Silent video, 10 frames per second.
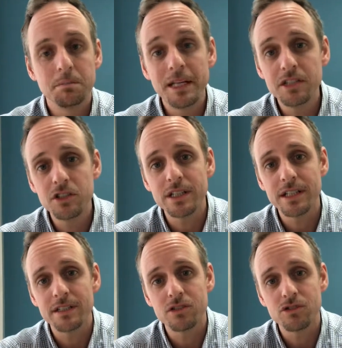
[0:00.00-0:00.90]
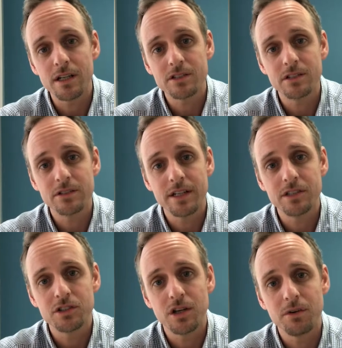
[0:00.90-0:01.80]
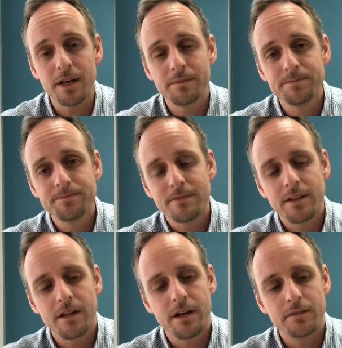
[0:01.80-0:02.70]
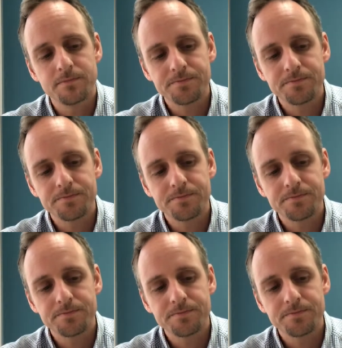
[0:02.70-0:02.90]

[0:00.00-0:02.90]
pinching in the structures around your shoulder. Now,